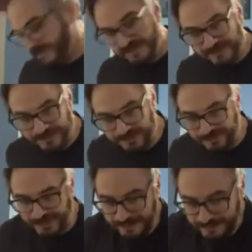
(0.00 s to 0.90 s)
So there's
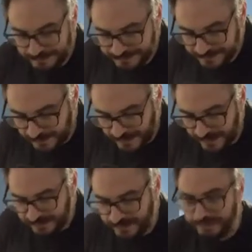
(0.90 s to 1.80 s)
that.
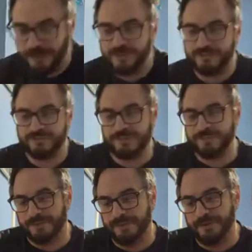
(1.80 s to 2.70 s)
Now let's keep going. Let's keep
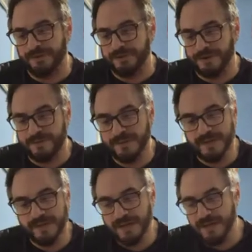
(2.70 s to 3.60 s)
the party going here.
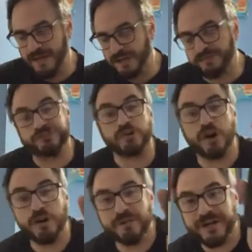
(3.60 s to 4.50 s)

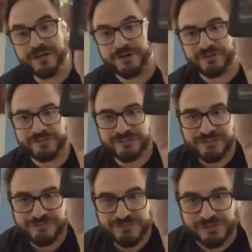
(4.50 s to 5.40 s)
Star Raiders.
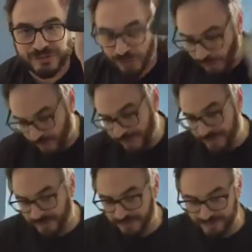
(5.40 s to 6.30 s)
Star
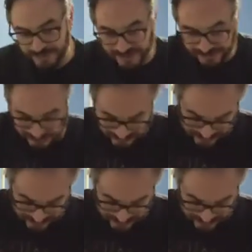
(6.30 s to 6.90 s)
Raiders, yes.